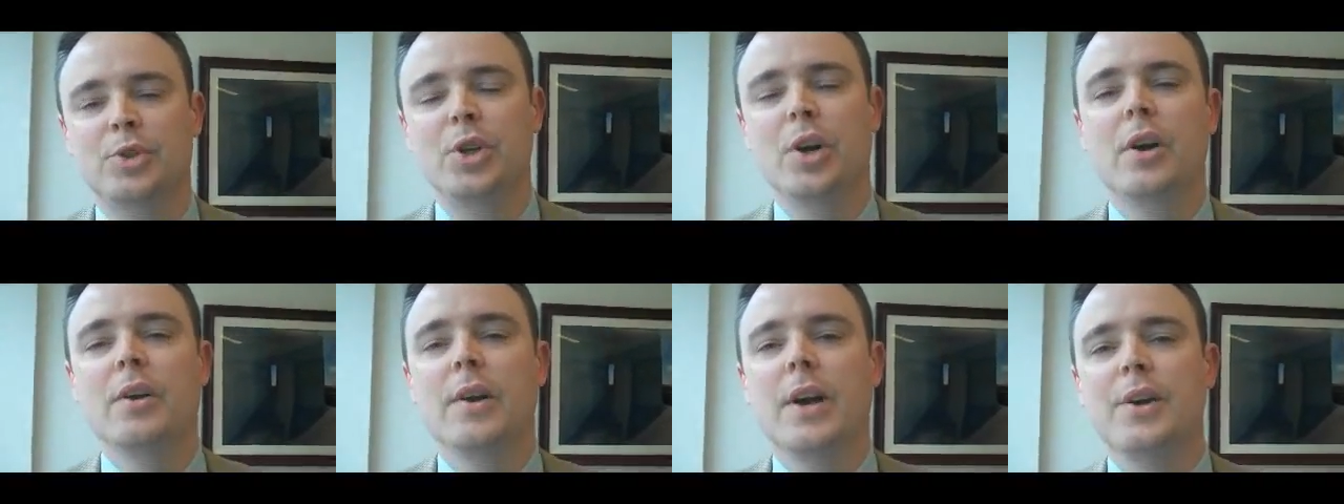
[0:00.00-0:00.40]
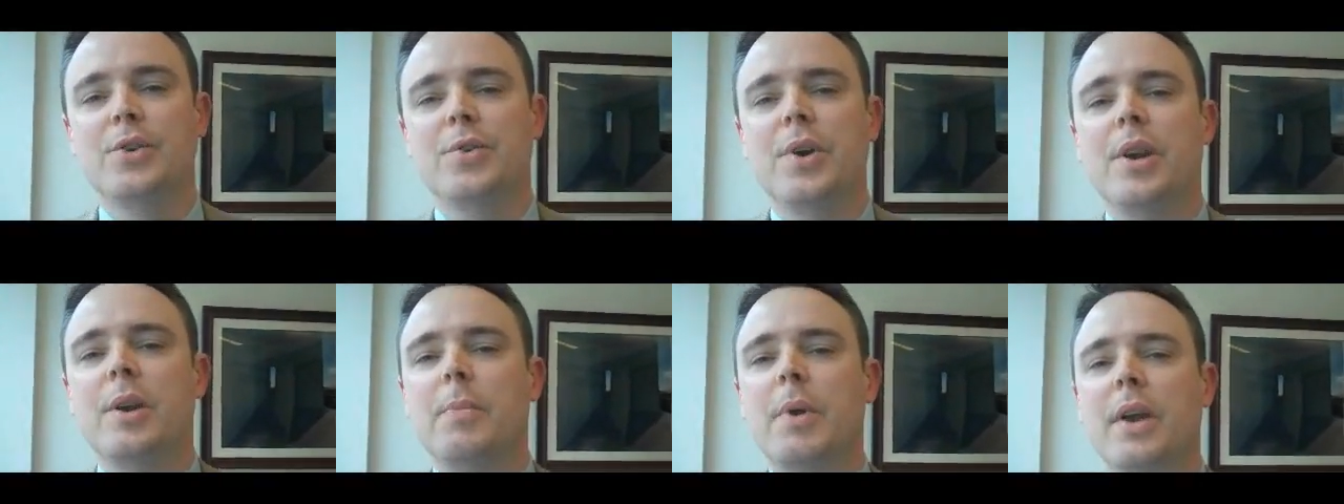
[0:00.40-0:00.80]
Sure. I
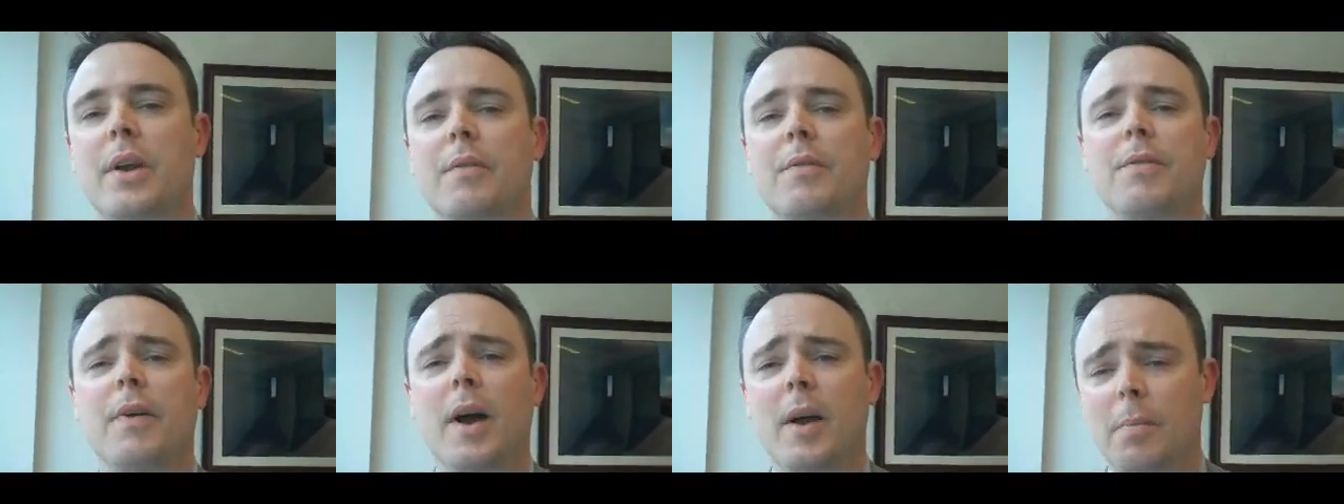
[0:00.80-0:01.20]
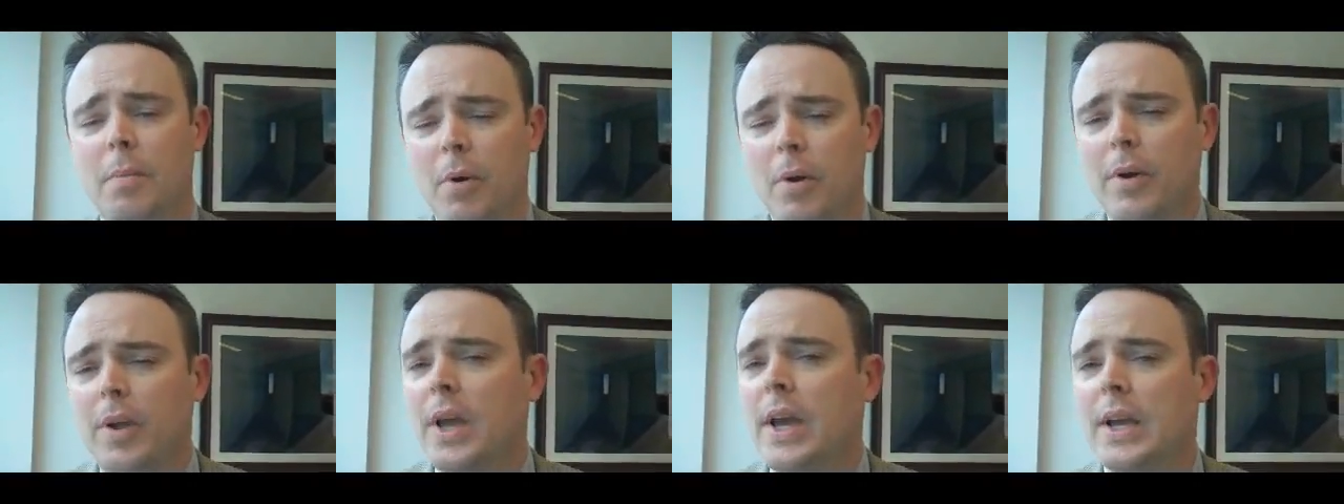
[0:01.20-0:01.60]
tried to make a
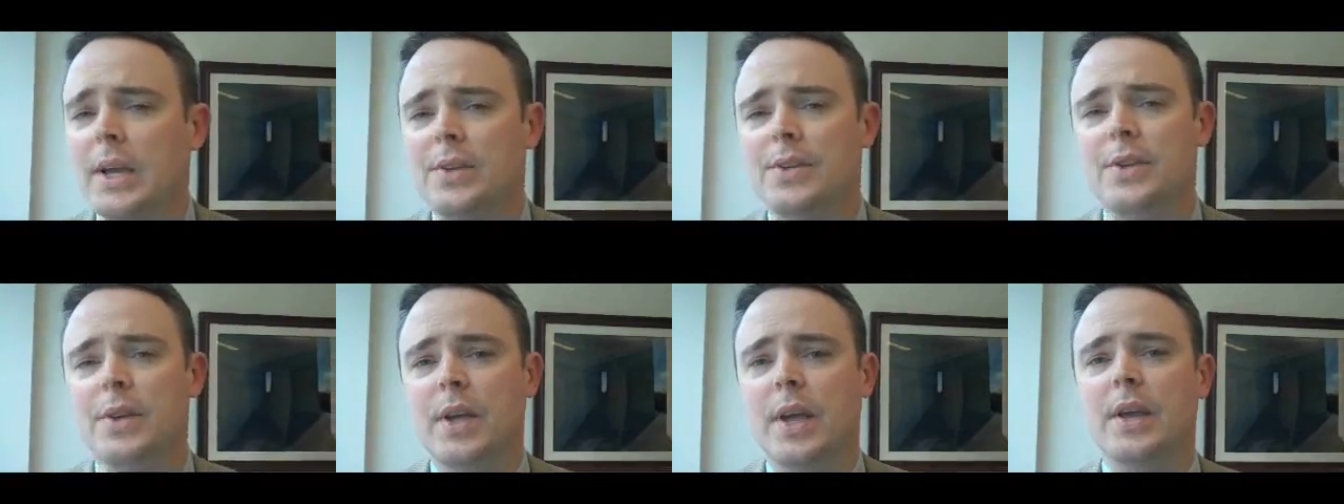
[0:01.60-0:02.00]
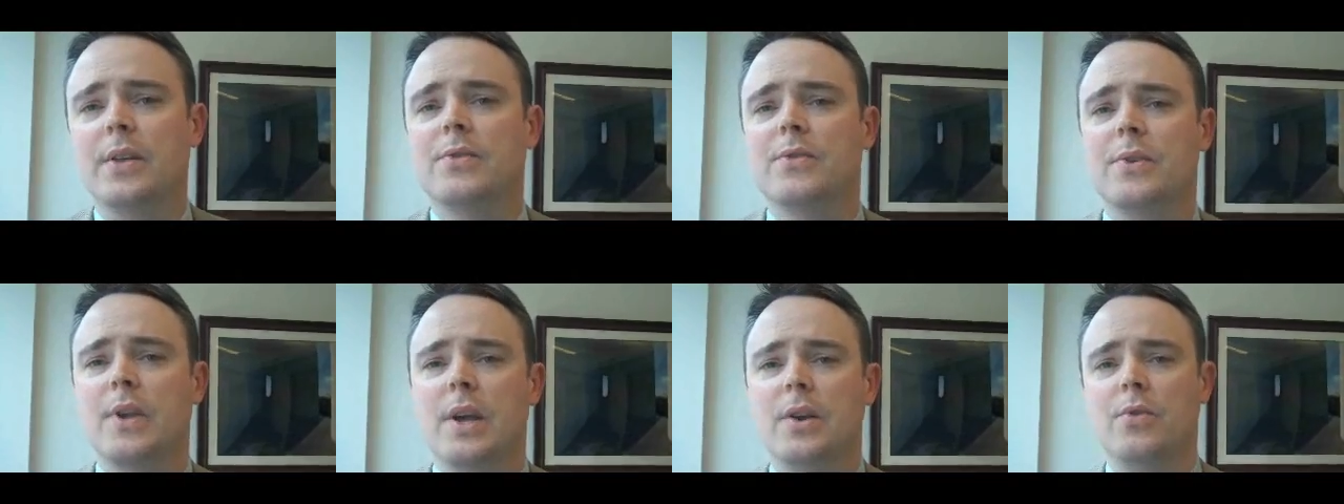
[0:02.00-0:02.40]
5-part case
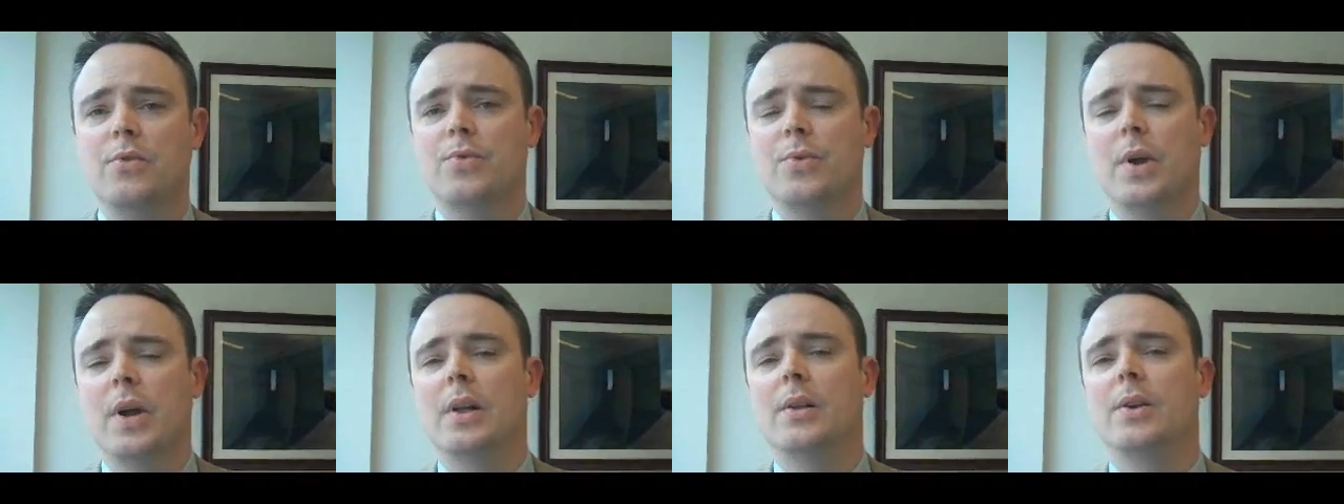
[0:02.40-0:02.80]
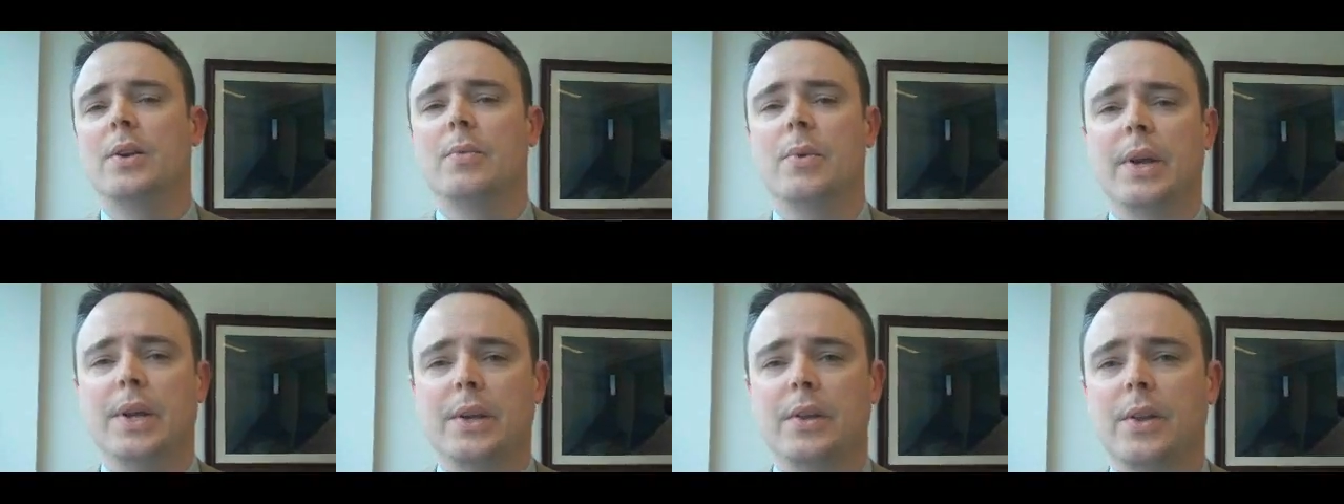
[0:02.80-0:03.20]
against net
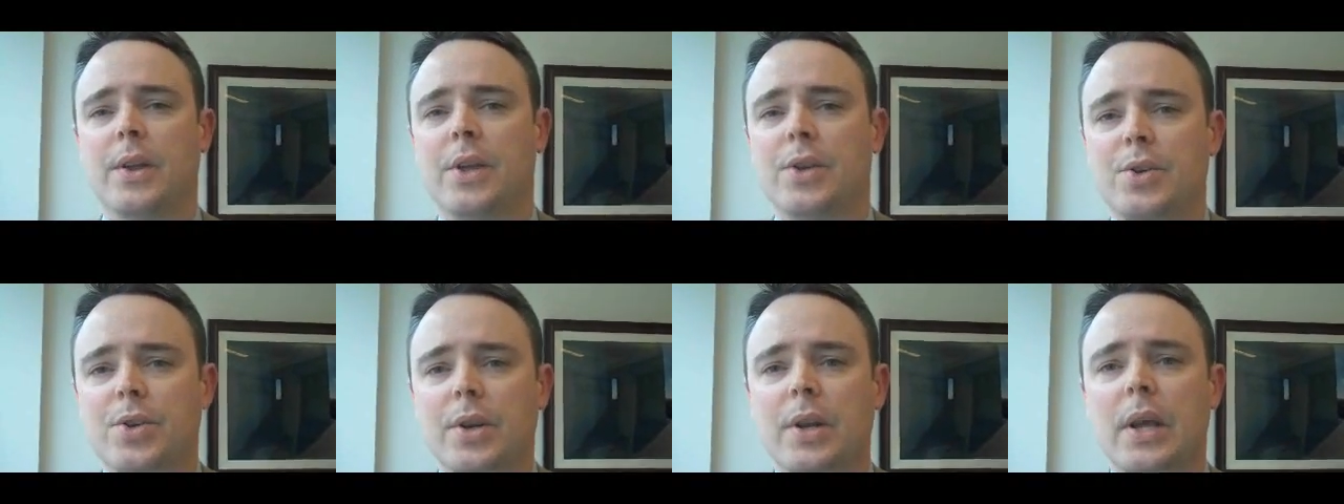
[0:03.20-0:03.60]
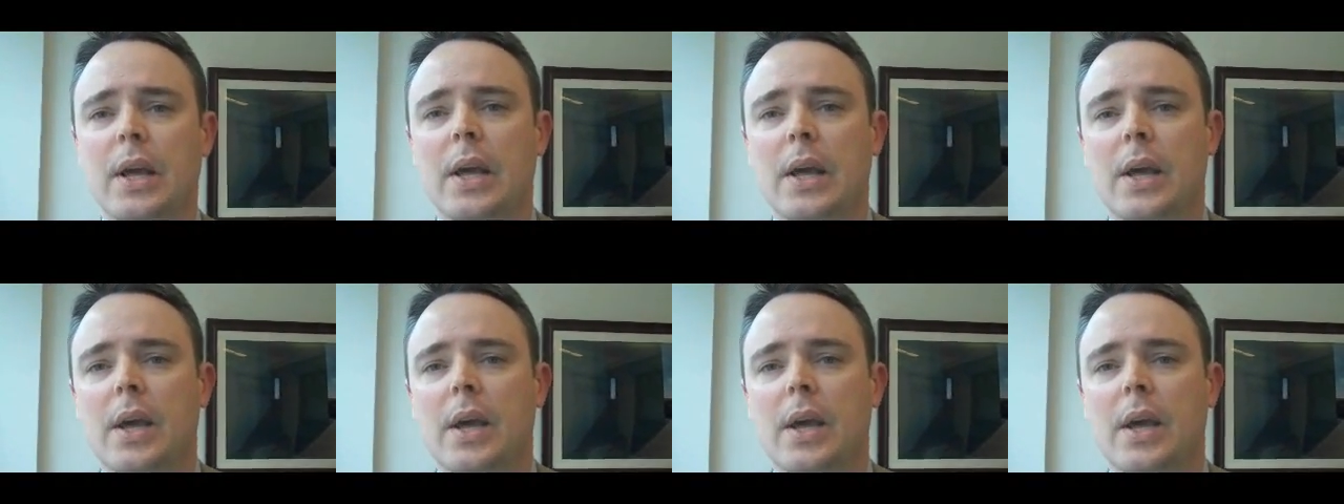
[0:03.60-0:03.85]
neutrality regulation.